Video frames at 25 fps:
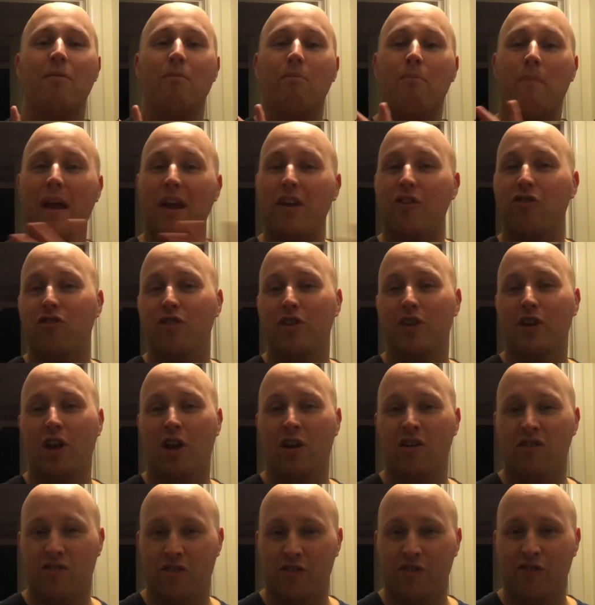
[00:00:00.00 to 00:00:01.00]
make sure you
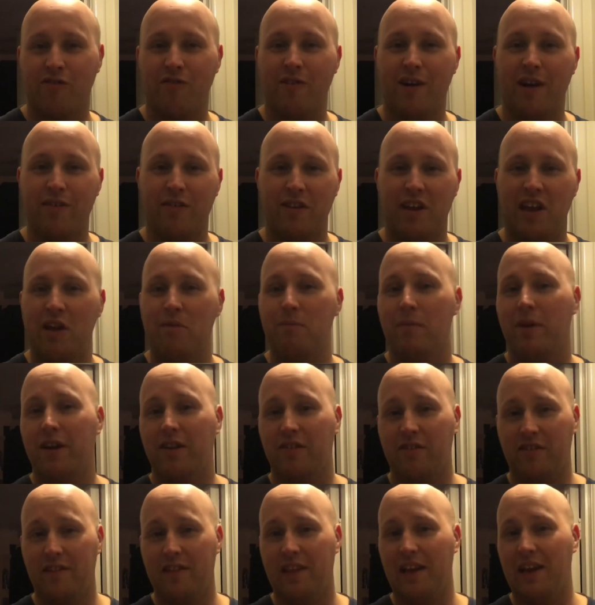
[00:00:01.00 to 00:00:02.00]
go and subscribe to him. Like I
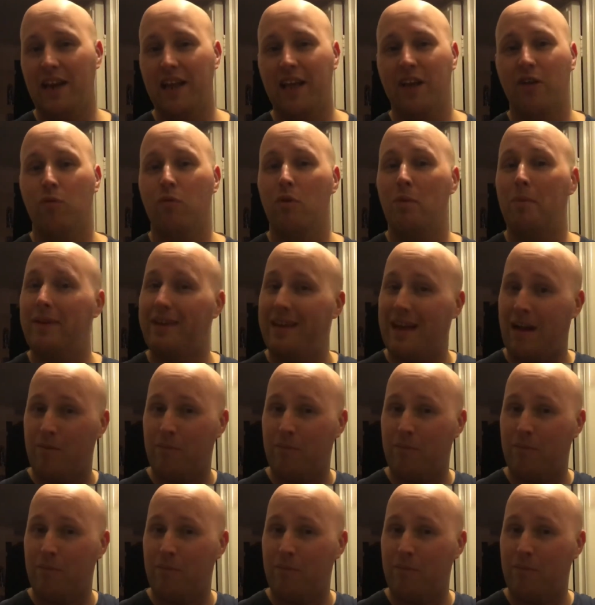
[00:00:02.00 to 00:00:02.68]
said, the link will be down